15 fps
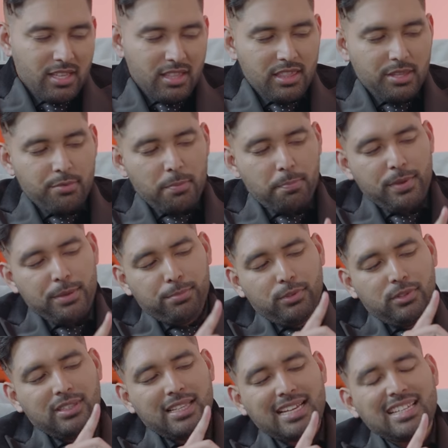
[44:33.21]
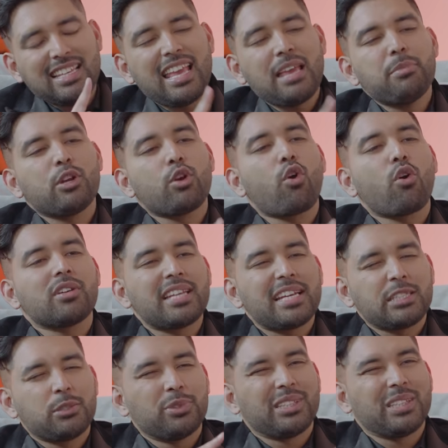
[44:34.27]
there were people that came in
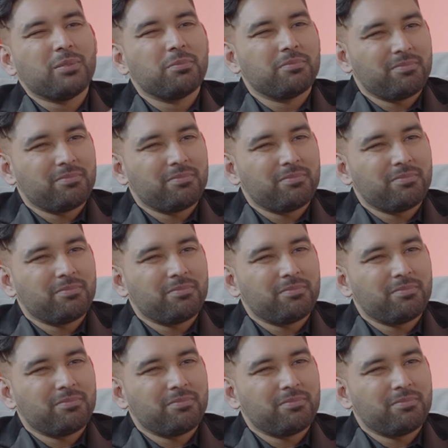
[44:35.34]
contact with him.